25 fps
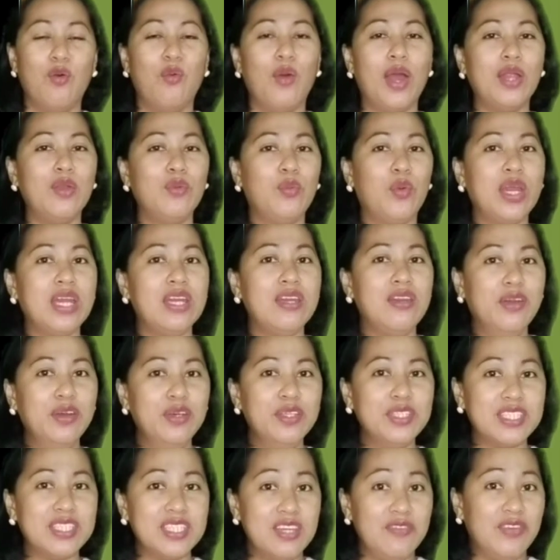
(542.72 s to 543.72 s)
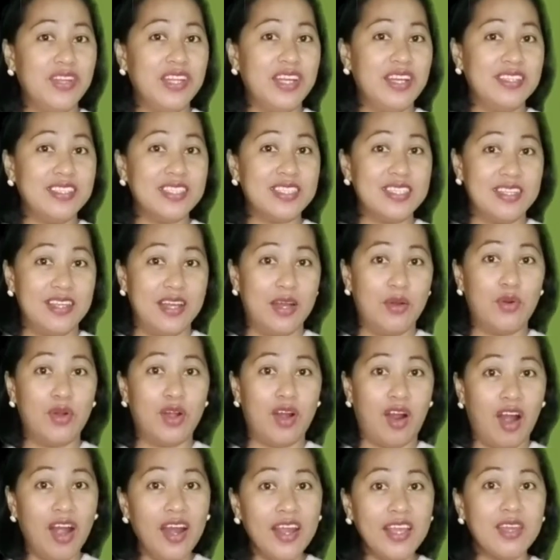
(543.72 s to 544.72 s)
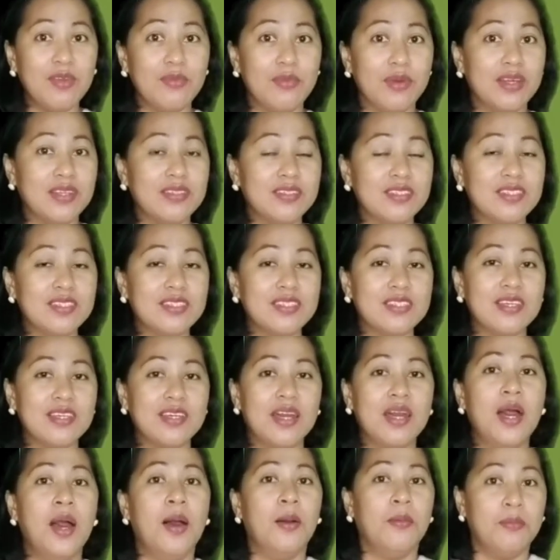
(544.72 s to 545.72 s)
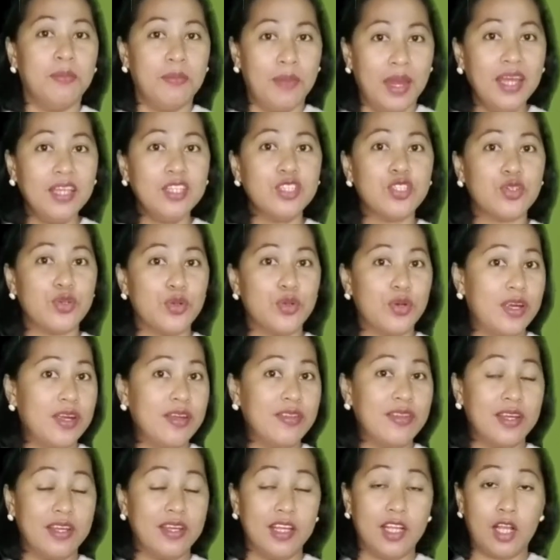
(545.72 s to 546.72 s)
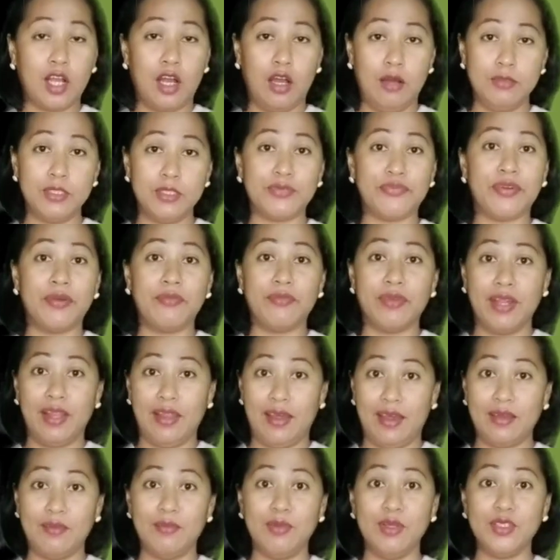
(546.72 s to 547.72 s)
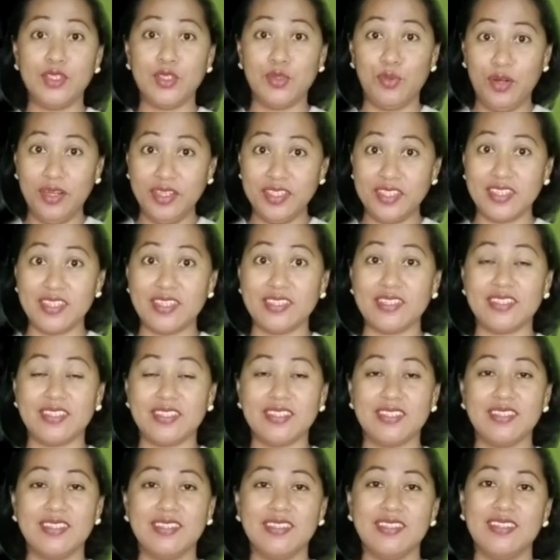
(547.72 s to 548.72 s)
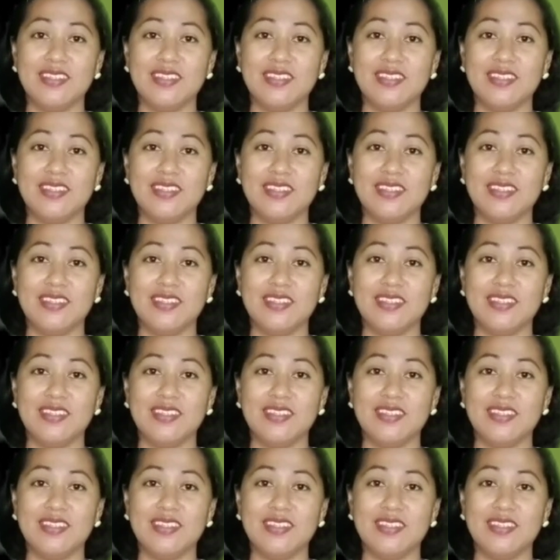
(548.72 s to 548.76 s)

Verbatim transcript: when we use evidence in our arguments, make sure that it comes from reliable sources.